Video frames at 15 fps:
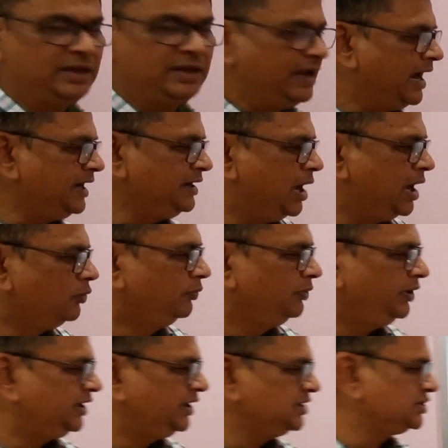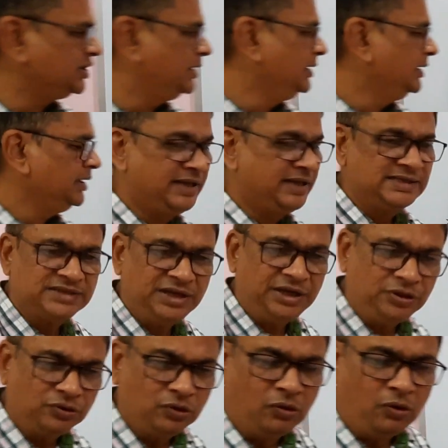And now it is necessary
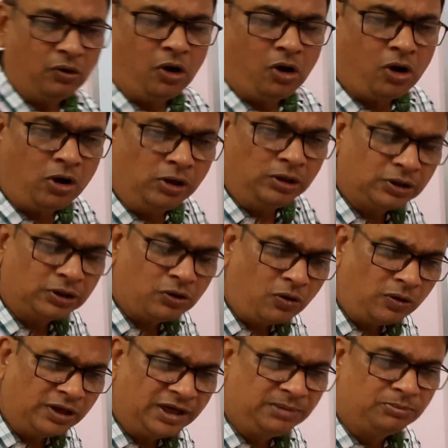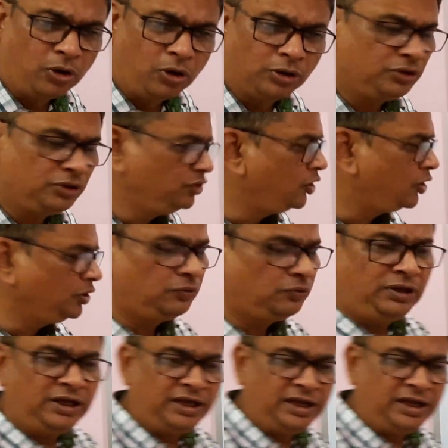to know all covalent bond, not only